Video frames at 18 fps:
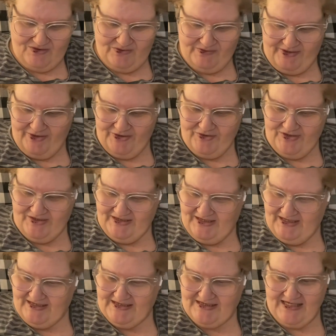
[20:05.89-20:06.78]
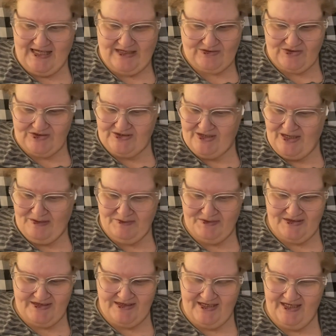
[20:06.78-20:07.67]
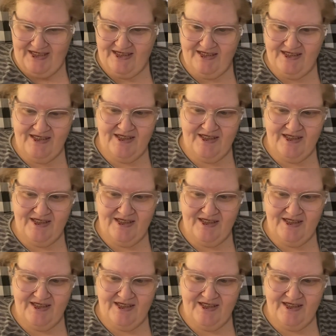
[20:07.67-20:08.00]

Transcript: So I heard it like a thousand times today.